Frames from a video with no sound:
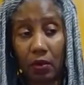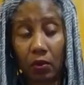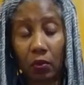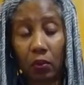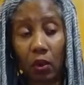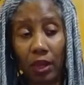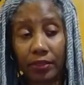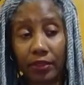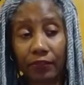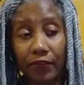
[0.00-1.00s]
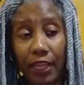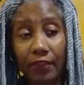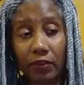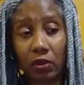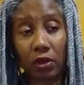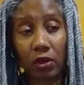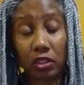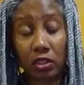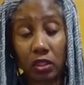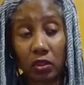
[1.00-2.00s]
What the
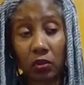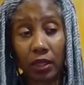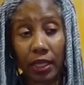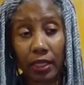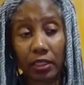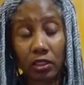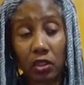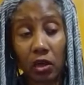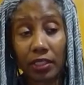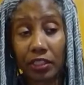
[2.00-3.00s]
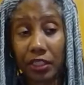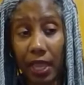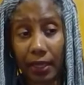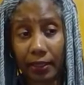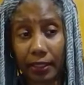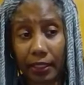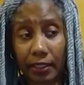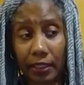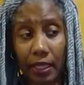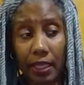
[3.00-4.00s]
flavonoids do in the dark
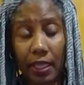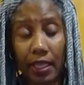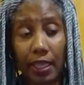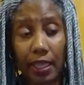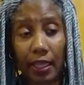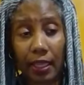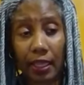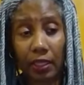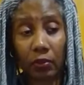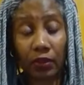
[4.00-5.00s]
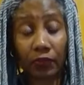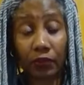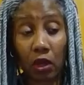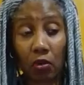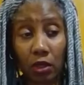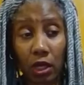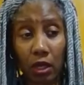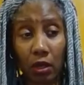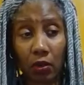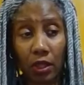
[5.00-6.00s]
chocolate and with
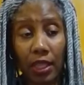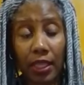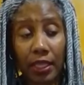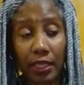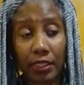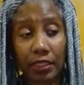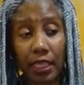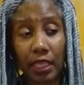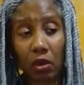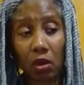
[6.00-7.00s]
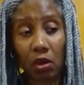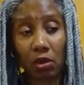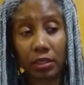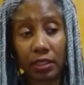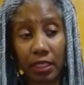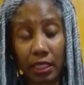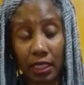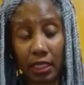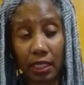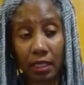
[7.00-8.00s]
cocoa is they cause
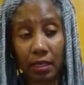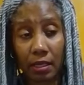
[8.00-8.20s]
the